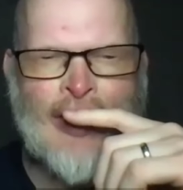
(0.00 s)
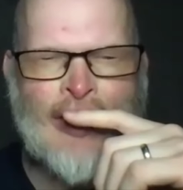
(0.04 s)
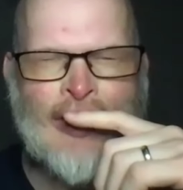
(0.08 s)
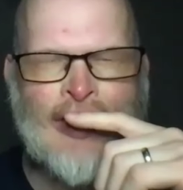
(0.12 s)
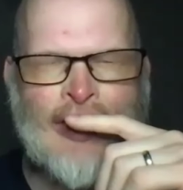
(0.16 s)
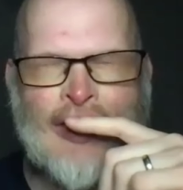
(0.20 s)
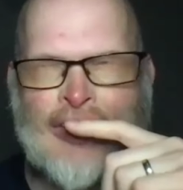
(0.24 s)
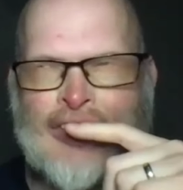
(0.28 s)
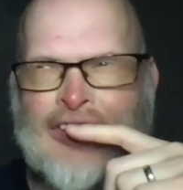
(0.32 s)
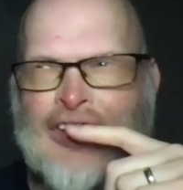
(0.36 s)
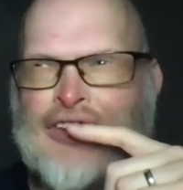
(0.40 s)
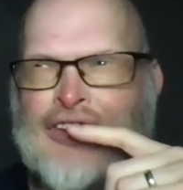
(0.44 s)
it,
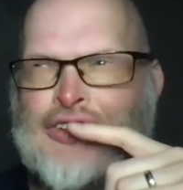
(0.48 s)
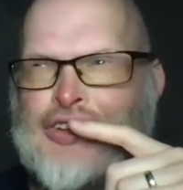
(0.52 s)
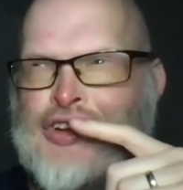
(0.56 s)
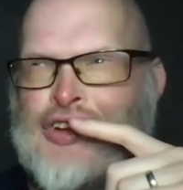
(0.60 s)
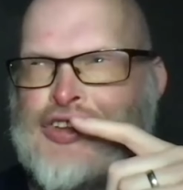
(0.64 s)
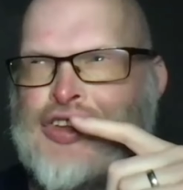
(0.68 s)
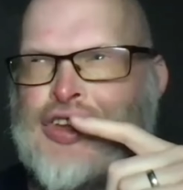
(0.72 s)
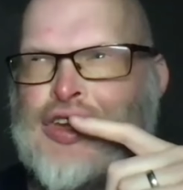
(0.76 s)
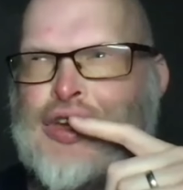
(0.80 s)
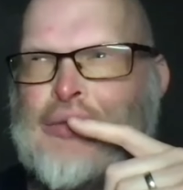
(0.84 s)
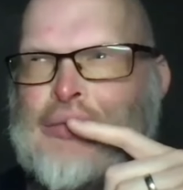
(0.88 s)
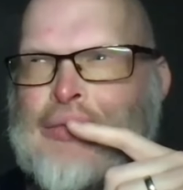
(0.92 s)
it's
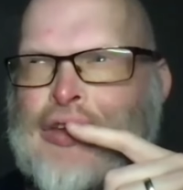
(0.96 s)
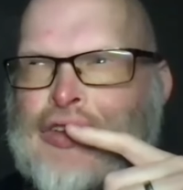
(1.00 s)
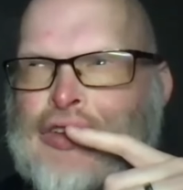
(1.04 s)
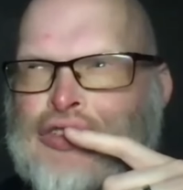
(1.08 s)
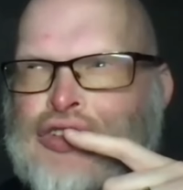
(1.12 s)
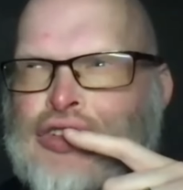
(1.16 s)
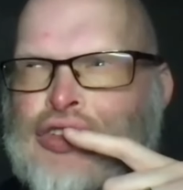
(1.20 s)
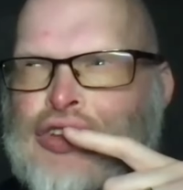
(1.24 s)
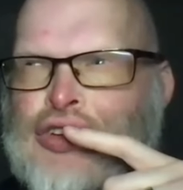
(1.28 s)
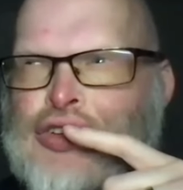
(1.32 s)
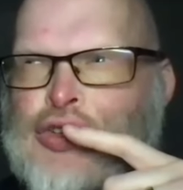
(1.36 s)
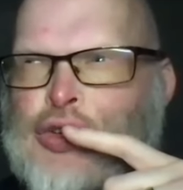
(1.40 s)
interesting you
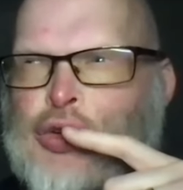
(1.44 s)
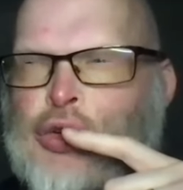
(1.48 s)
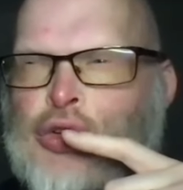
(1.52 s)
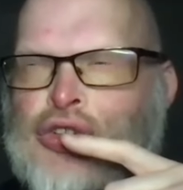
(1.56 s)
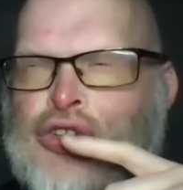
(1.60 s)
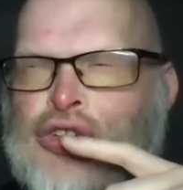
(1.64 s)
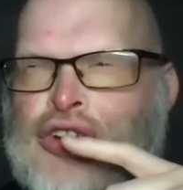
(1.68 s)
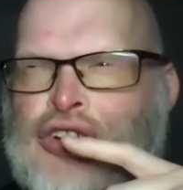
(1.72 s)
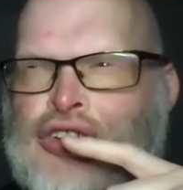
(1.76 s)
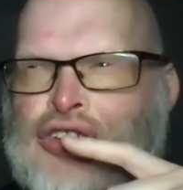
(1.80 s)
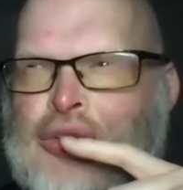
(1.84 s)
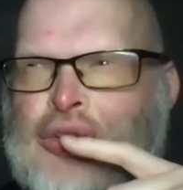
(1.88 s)
mentioned the school
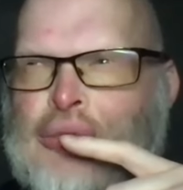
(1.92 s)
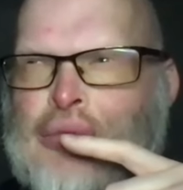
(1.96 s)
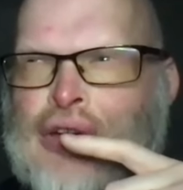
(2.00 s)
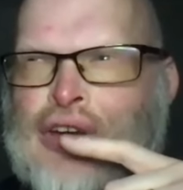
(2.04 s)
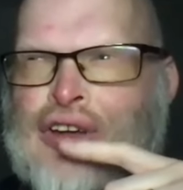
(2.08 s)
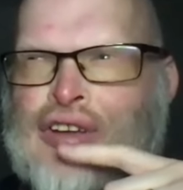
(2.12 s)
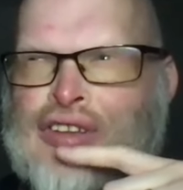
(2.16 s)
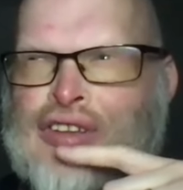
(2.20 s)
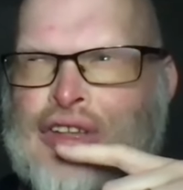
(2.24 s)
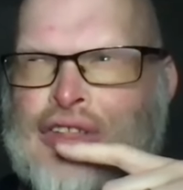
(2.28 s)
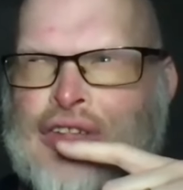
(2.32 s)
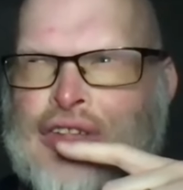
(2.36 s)
system
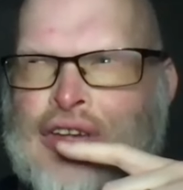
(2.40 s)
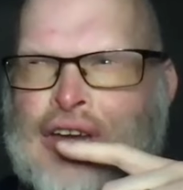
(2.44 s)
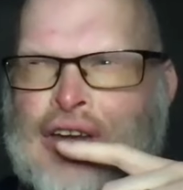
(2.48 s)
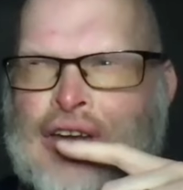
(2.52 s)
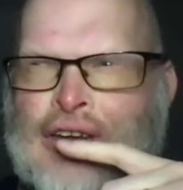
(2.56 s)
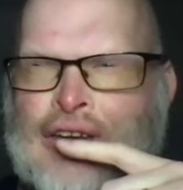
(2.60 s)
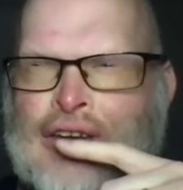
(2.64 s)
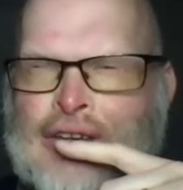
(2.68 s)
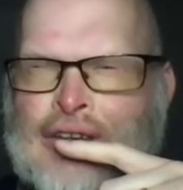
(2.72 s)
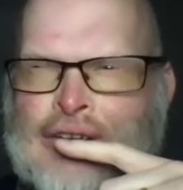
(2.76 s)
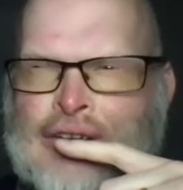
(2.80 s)
because I think